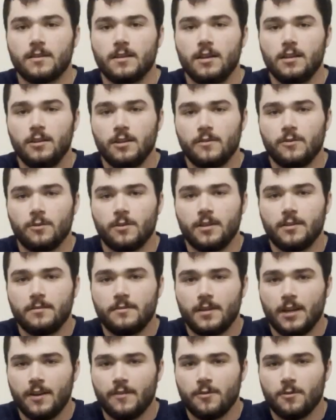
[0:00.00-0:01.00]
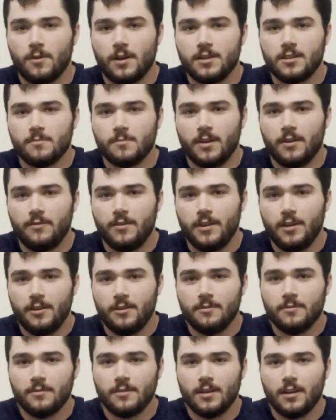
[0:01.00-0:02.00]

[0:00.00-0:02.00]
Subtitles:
Hello everyone, thank you for watching my video.